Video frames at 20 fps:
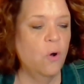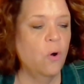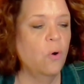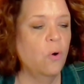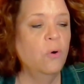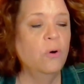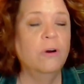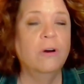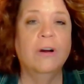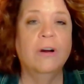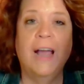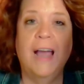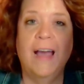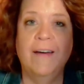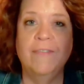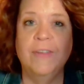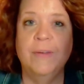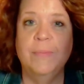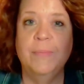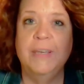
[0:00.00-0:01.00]
or
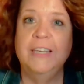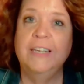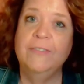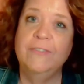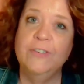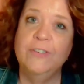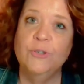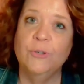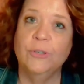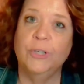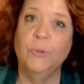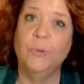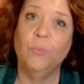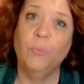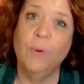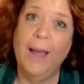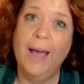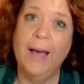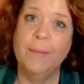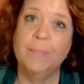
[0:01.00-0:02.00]
have them individually
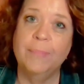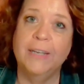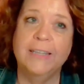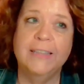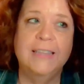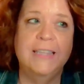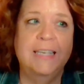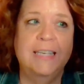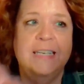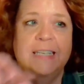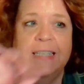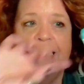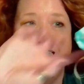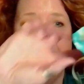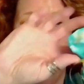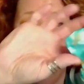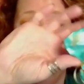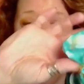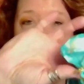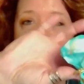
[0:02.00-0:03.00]
wrap like this
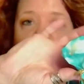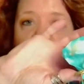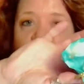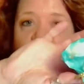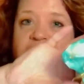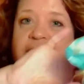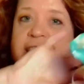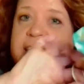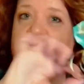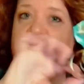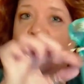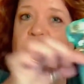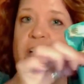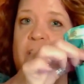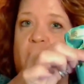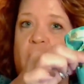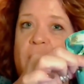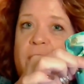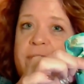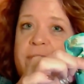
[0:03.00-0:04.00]
and just tear
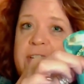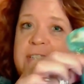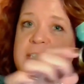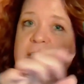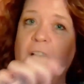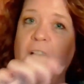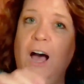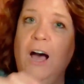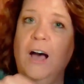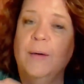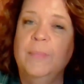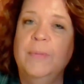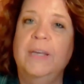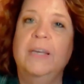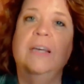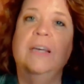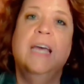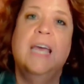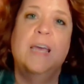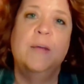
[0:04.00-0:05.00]
it off the top
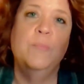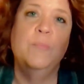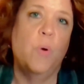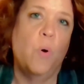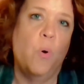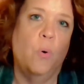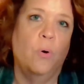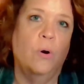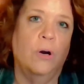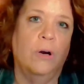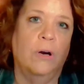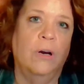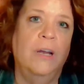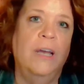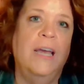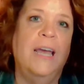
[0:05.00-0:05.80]
and pour.